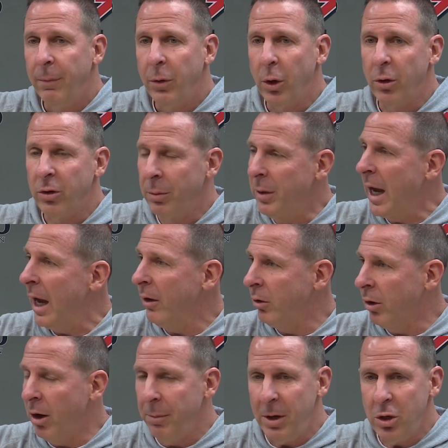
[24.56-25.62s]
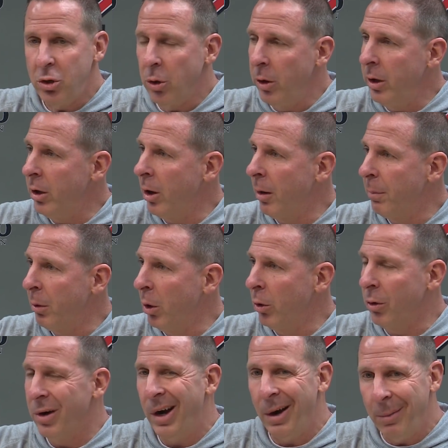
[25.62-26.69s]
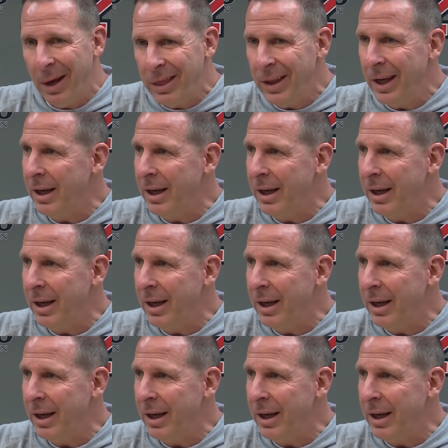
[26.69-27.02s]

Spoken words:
there are some guys that are going to be joining our program.